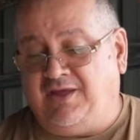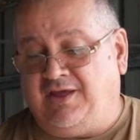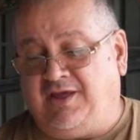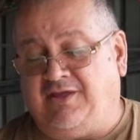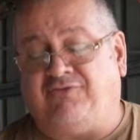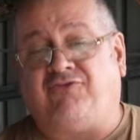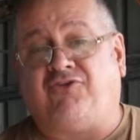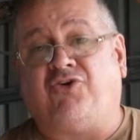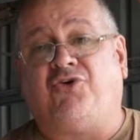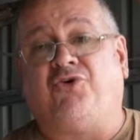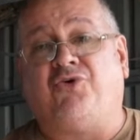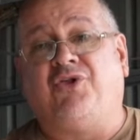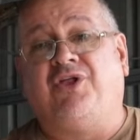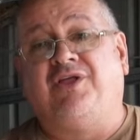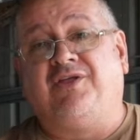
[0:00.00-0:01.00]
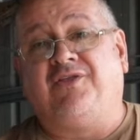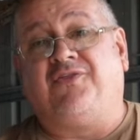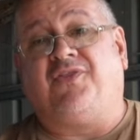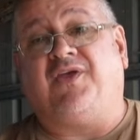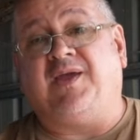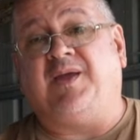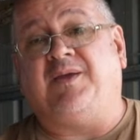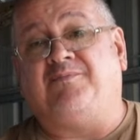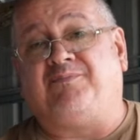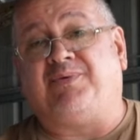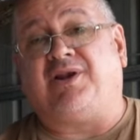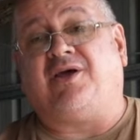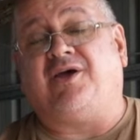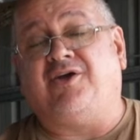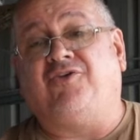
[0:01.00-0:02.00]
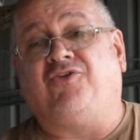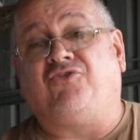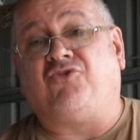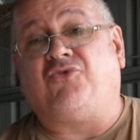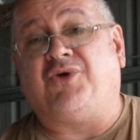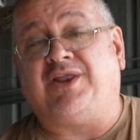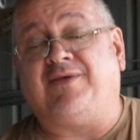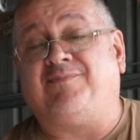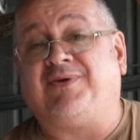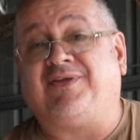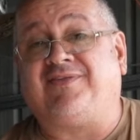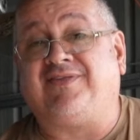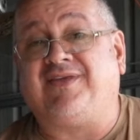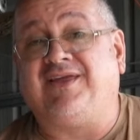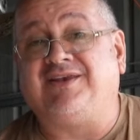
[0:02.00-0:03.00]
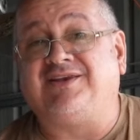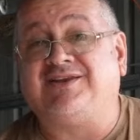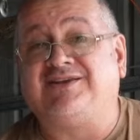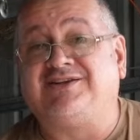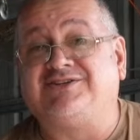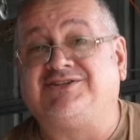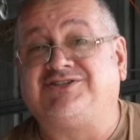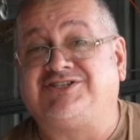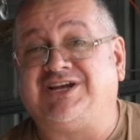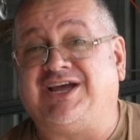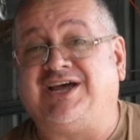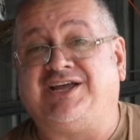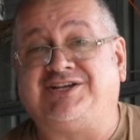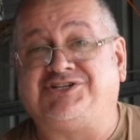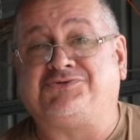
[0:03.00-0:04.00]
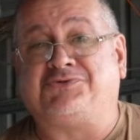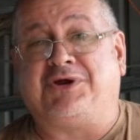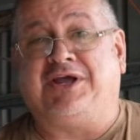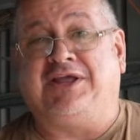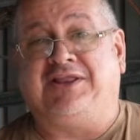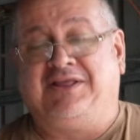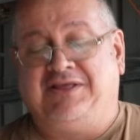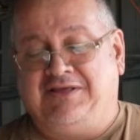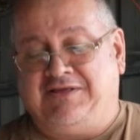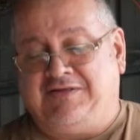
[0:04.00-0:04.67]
until they're below 20% charge rate.